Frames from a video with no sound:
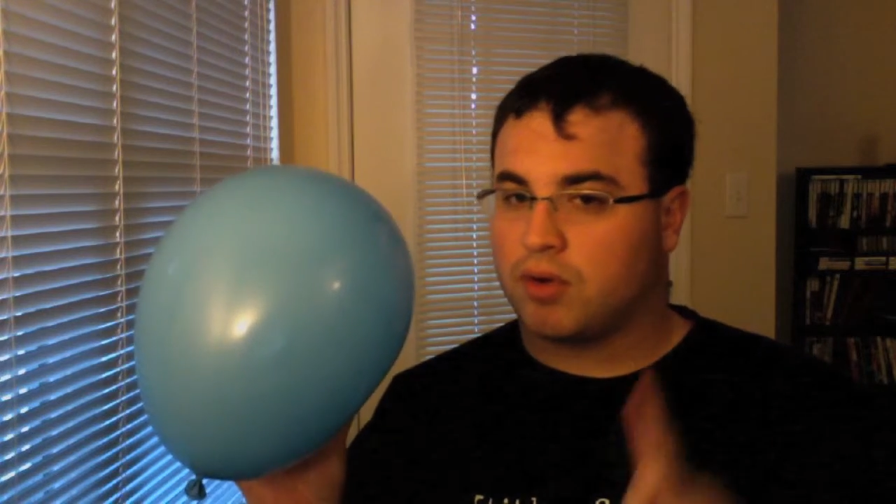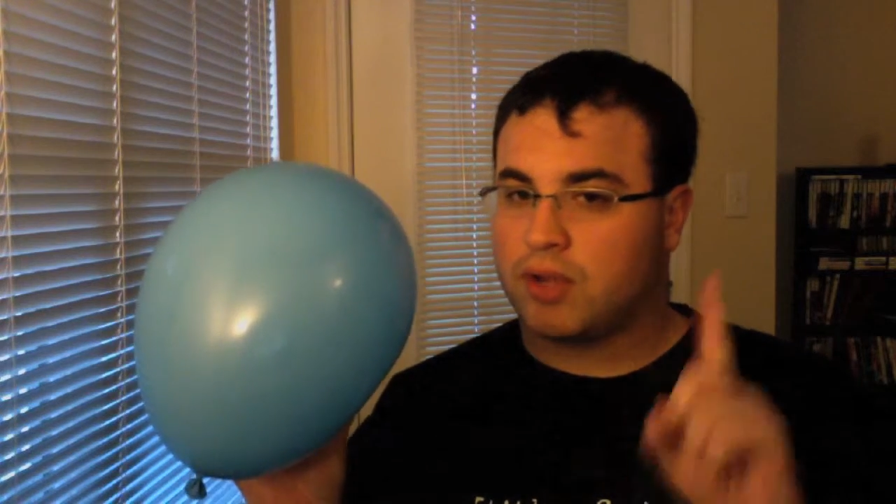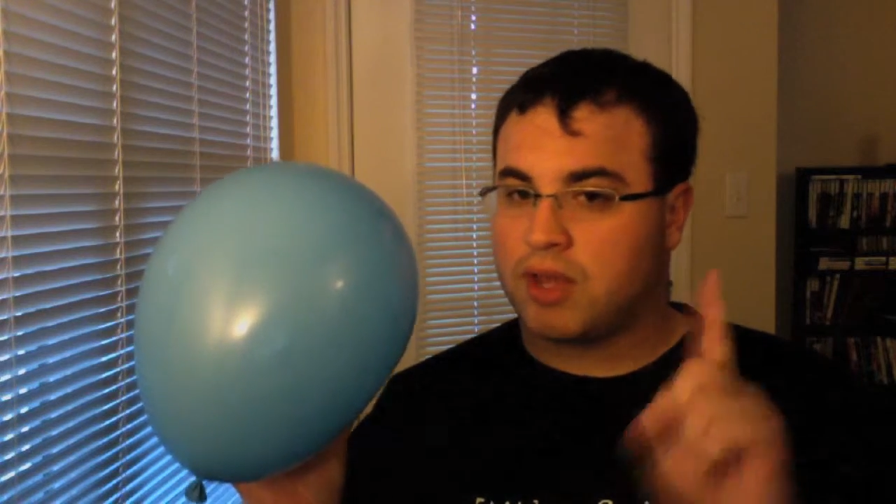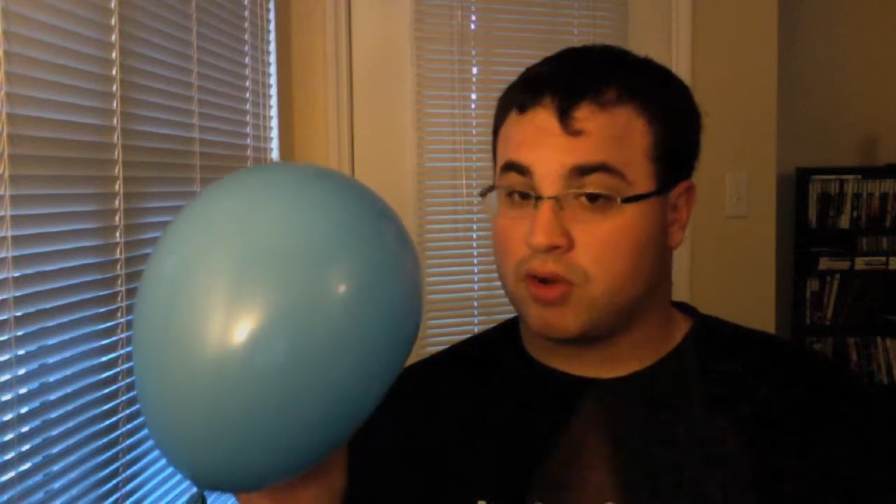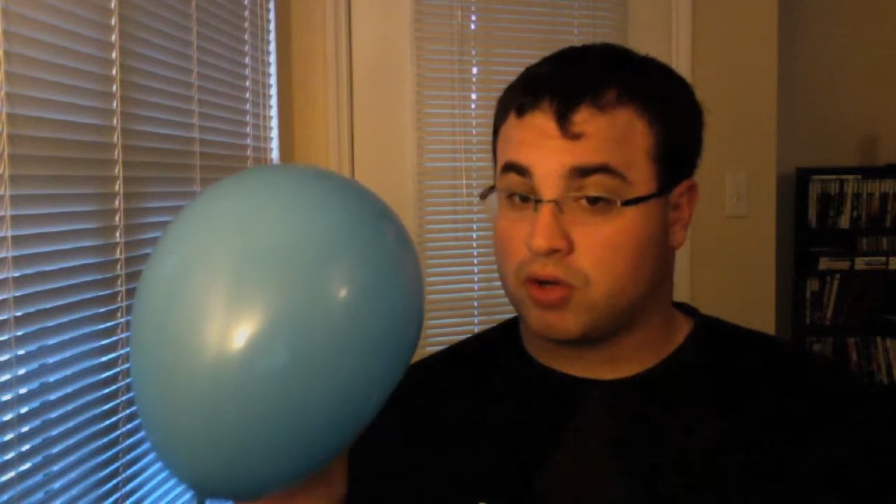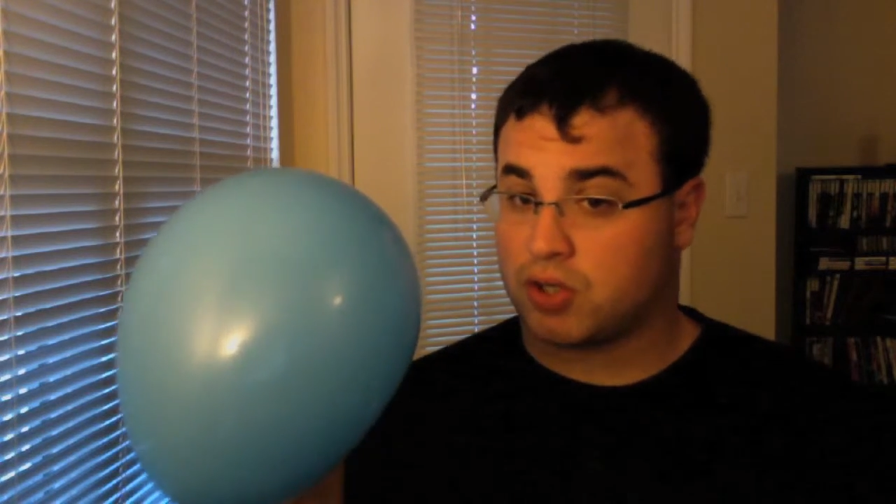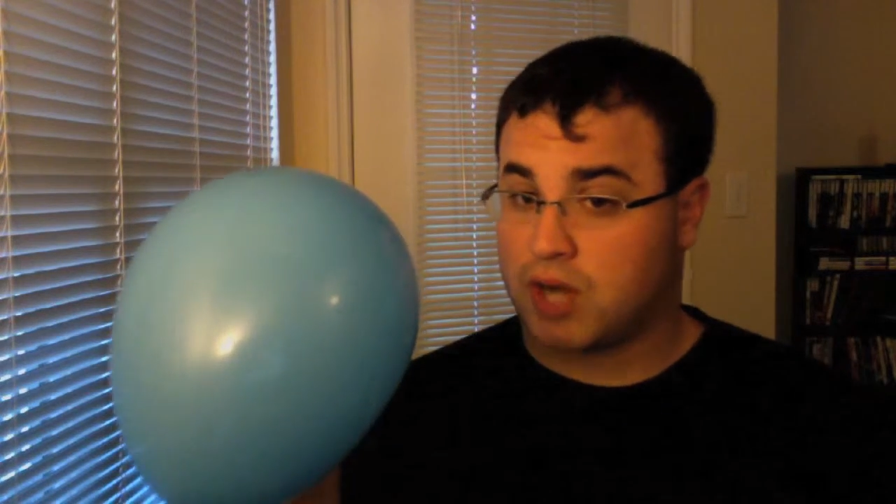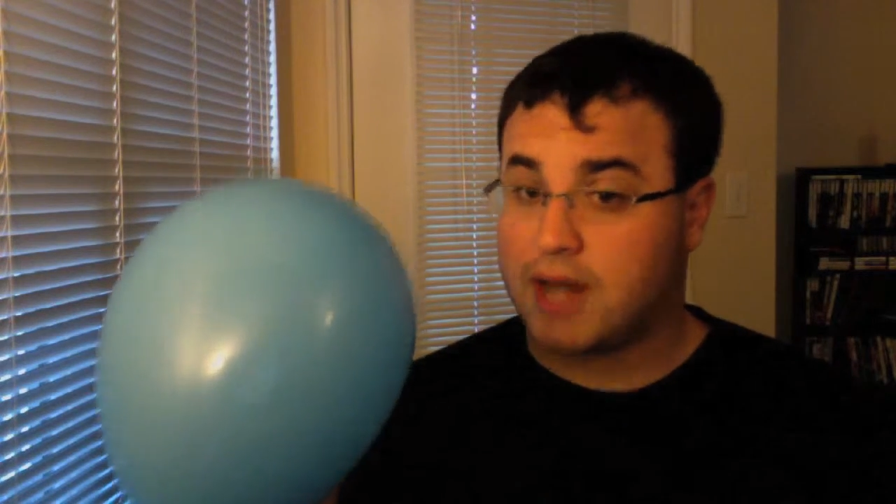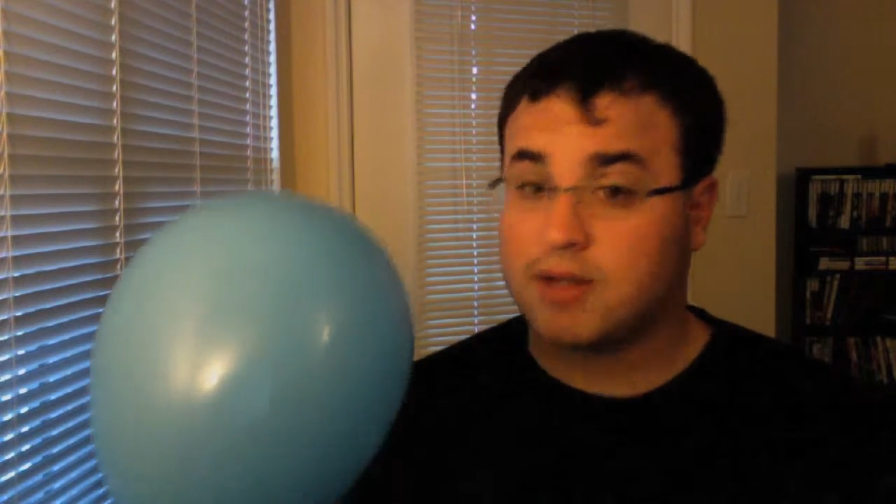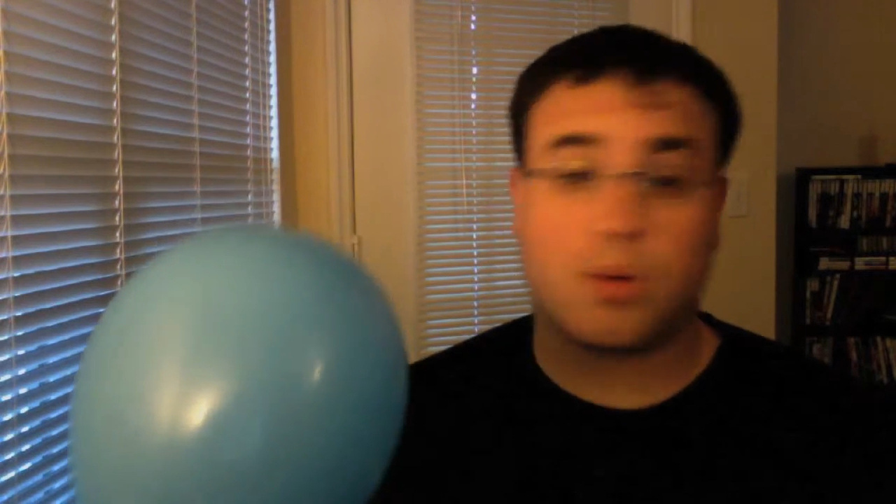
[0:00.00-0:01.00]
either
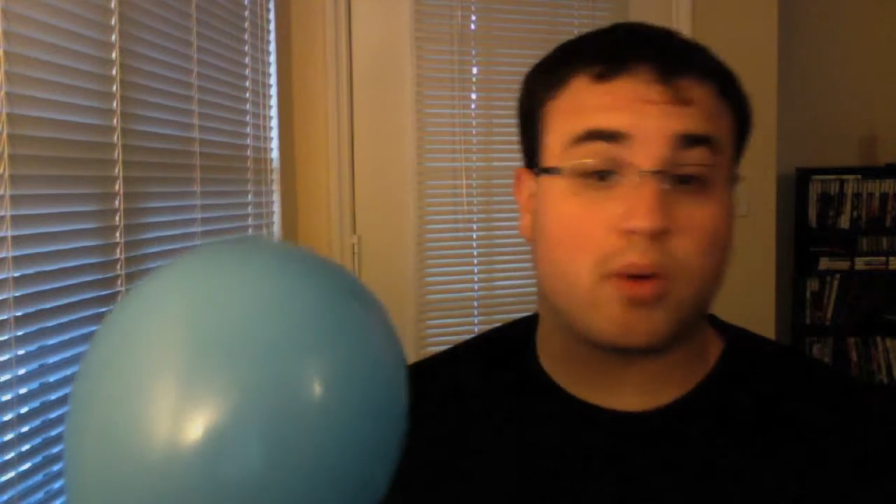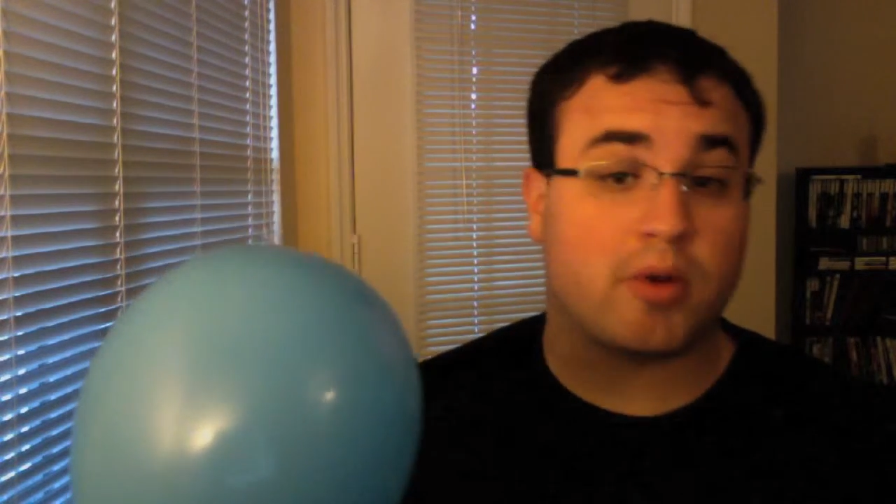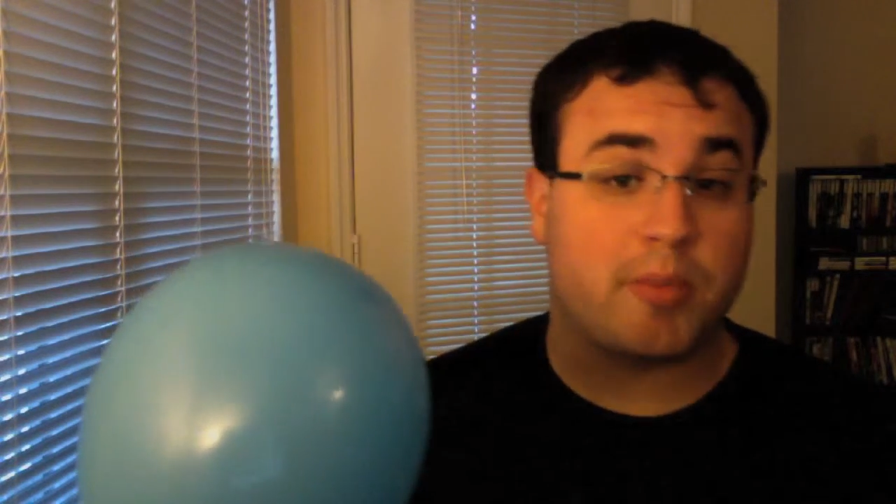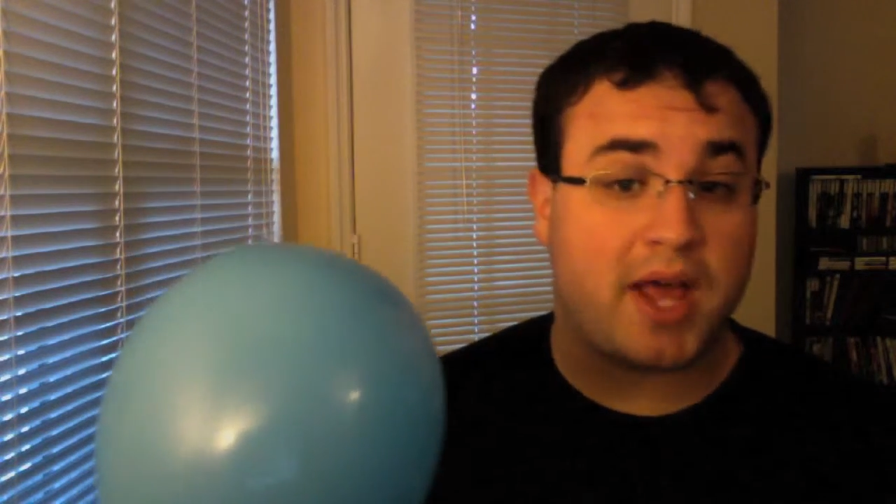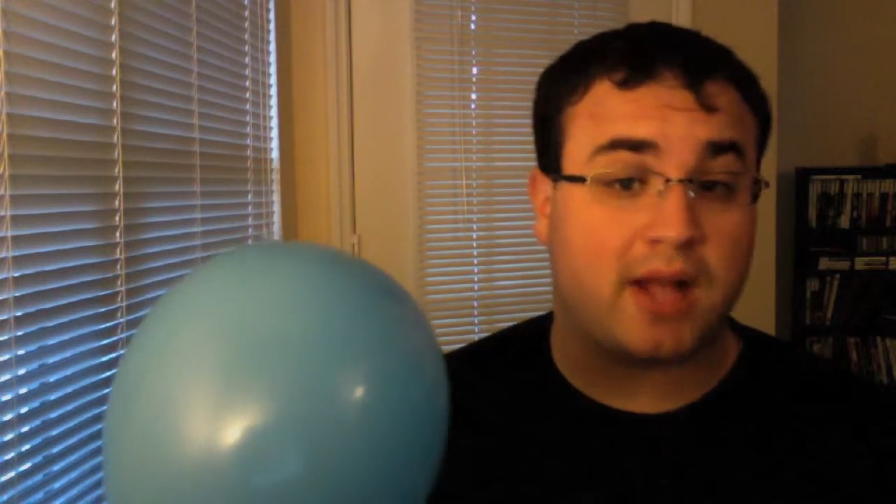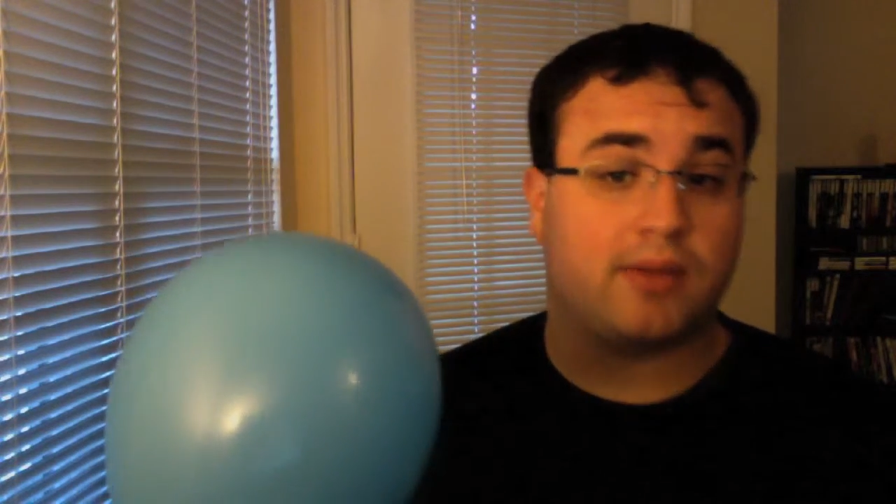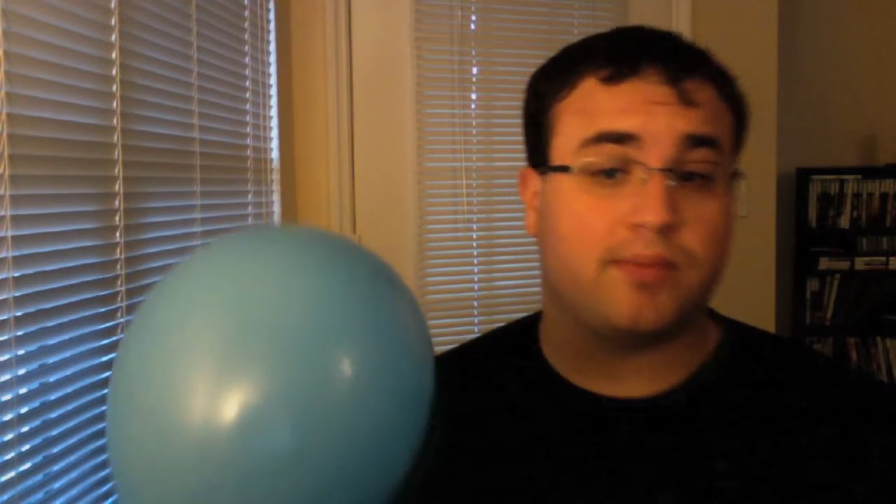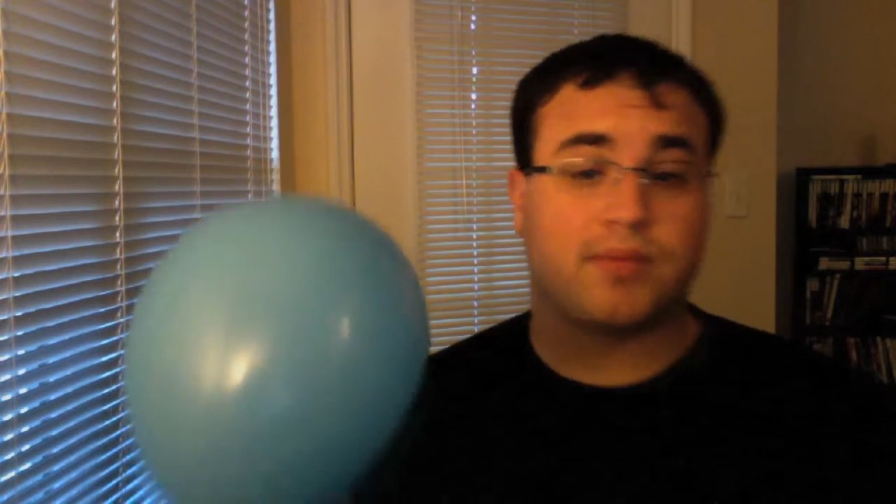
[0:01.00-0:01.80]
attract or repel,